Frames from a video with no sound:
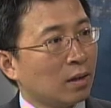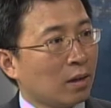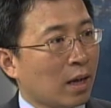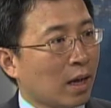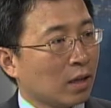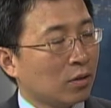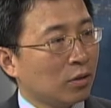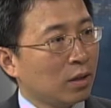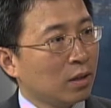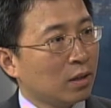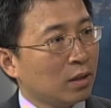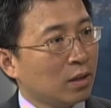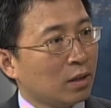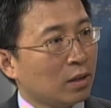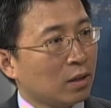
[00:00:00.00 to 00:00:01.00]
actually,
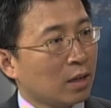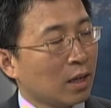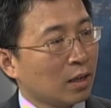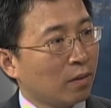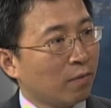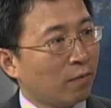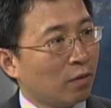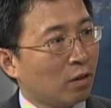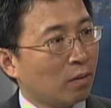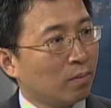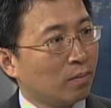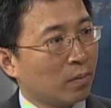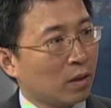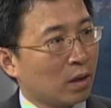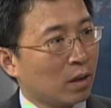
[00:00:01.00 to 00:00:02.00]
since starting
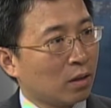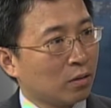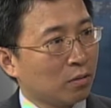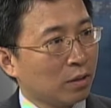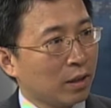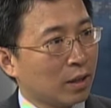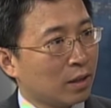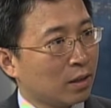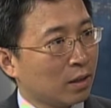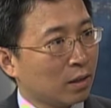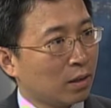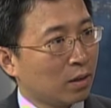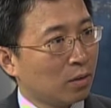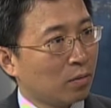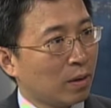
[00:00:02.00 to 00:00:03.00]
from 2 years
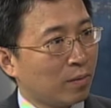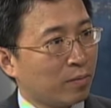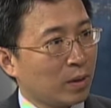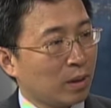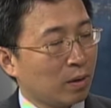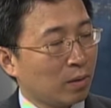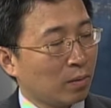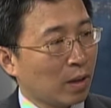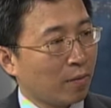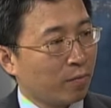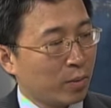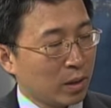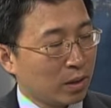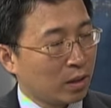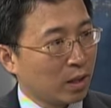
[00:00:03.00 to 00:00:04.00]
ago, we
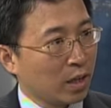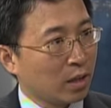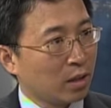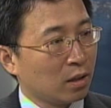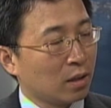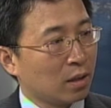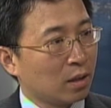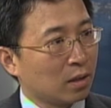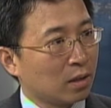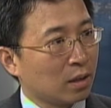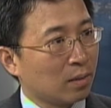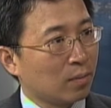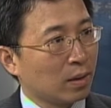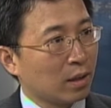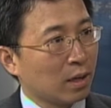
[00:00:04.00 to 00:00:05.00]
have been seeing
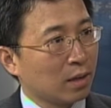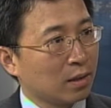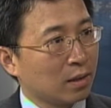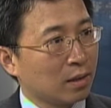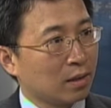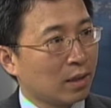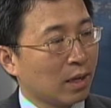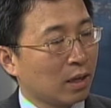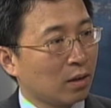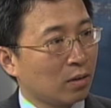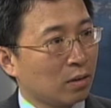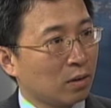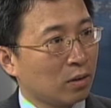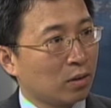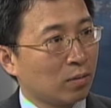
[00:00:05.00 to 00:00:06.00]
some downside
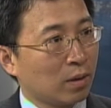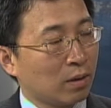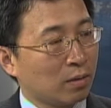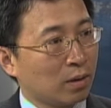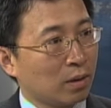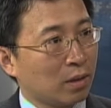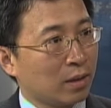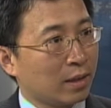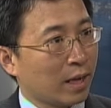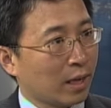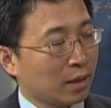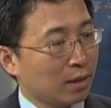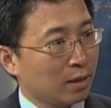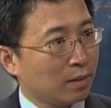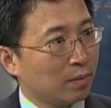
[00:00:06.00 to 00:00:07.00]
cycles throughout the
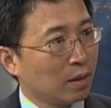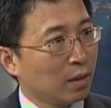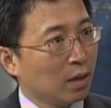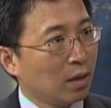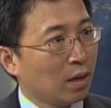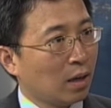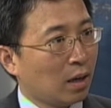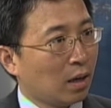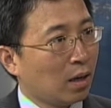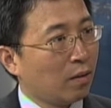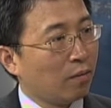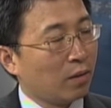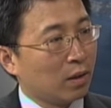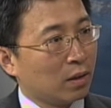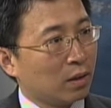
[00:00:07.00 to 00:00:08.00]
sector.
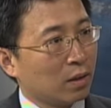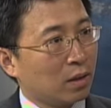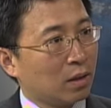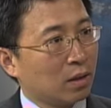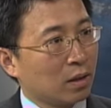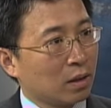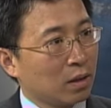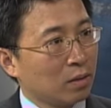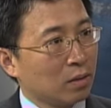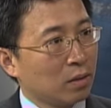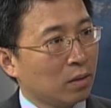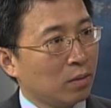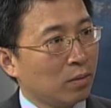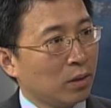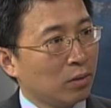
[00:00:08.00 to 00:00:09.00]
However, the
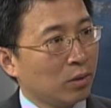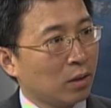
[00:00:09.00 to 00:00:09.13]
coastal region